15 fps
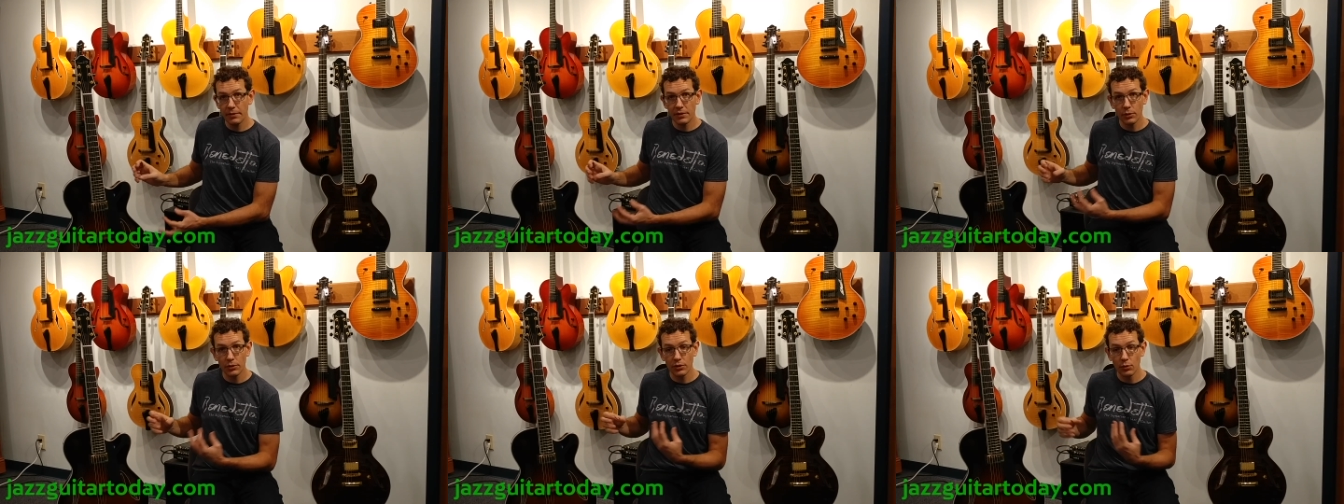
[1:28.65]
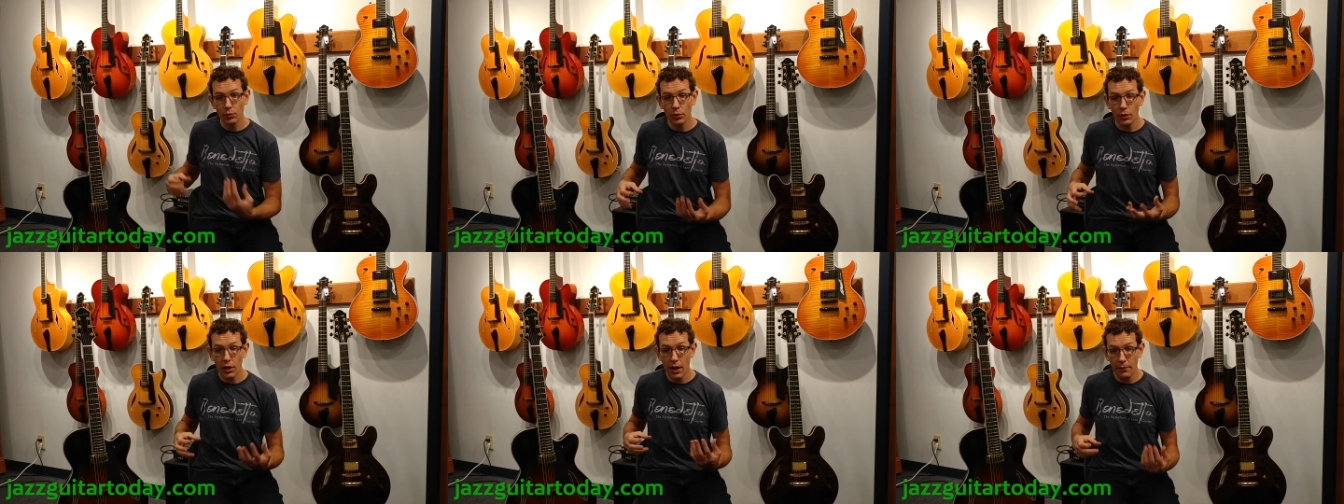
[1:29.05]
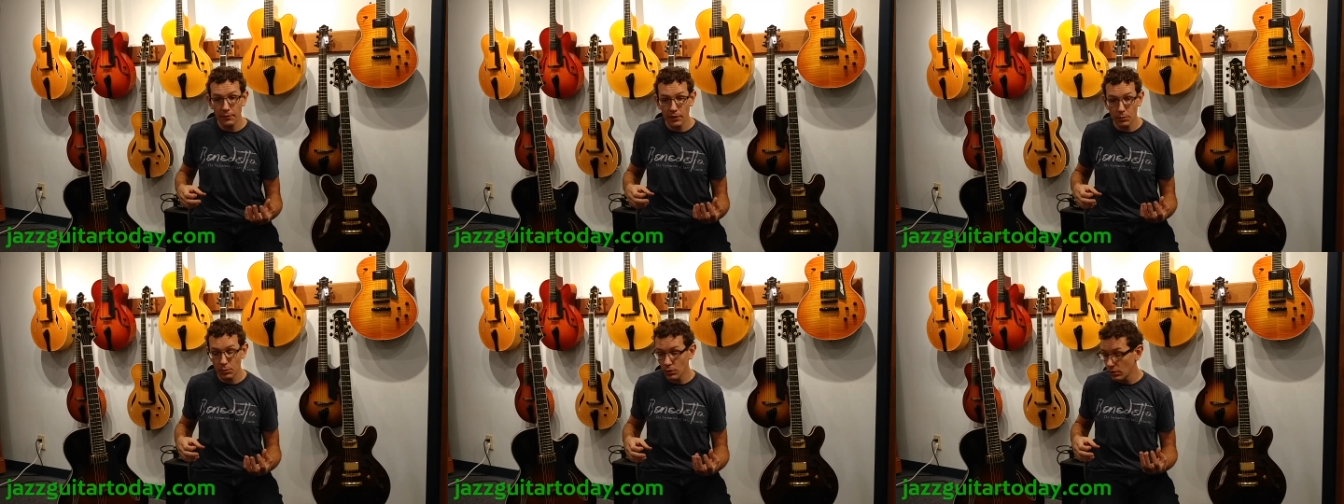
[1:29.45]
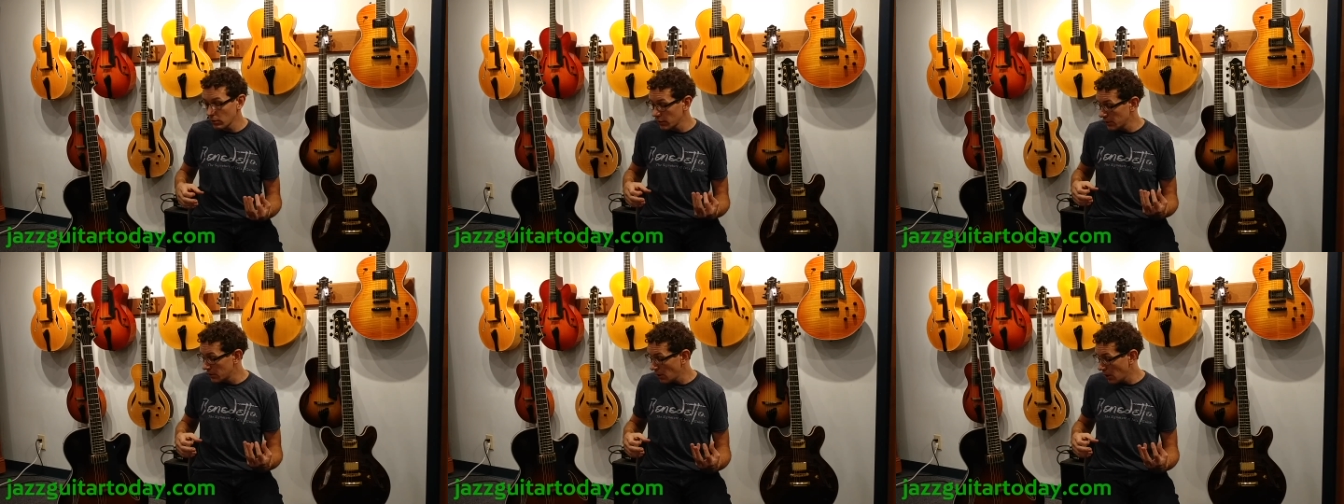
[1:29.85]
so it's a real comfortable
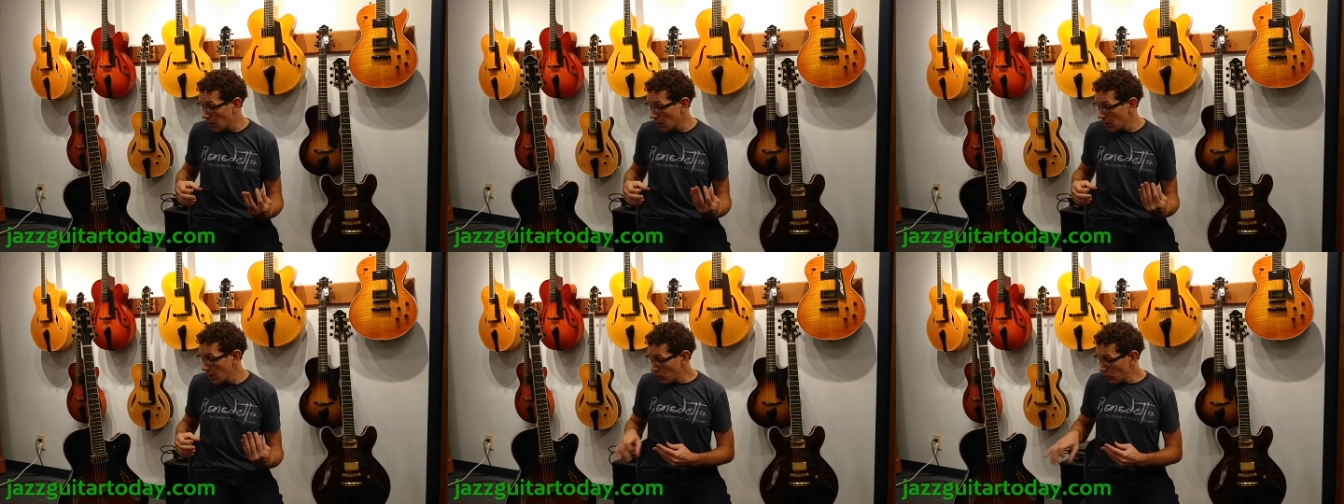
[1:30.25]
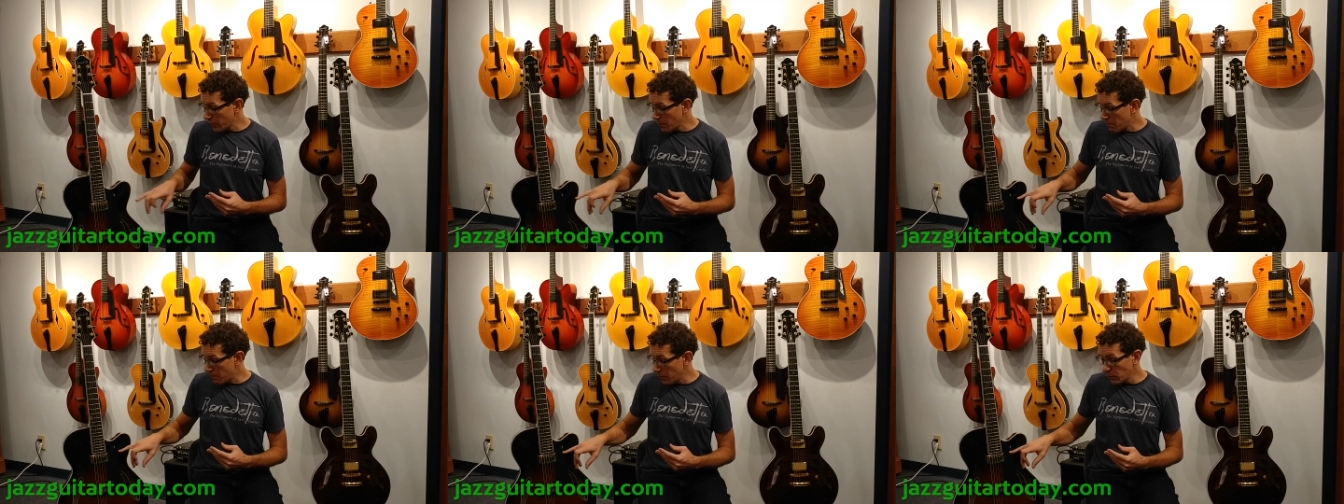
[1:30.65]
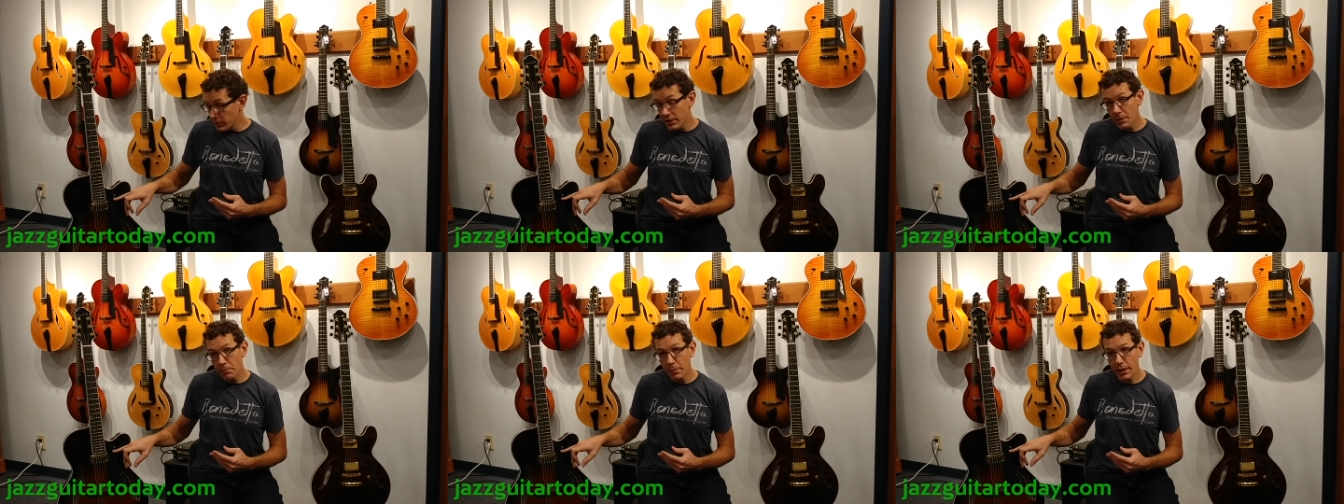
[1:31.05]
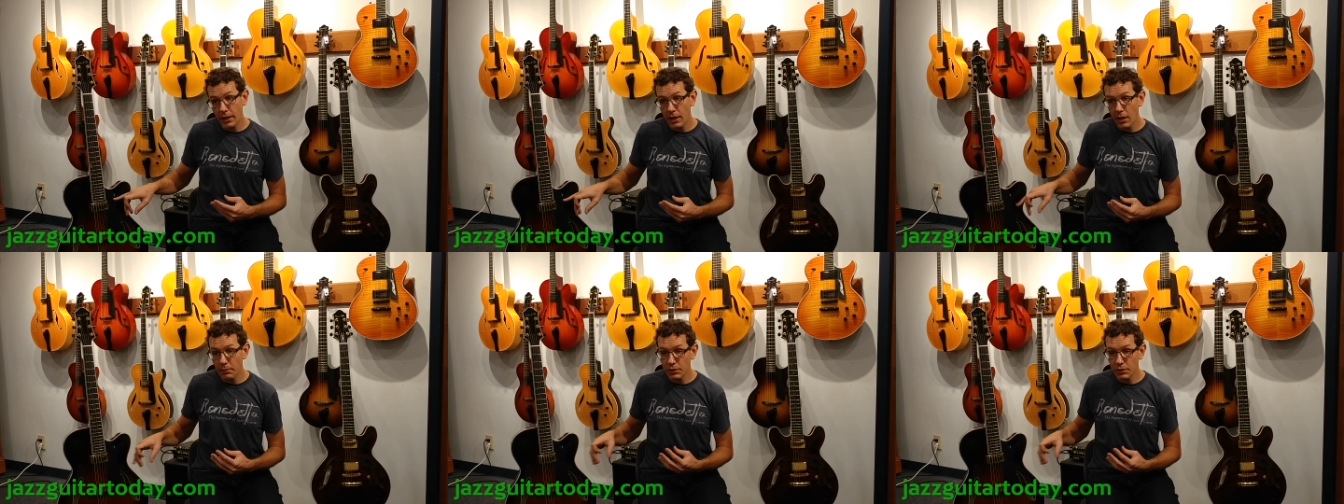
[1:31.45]
guitar with a built-in pickup,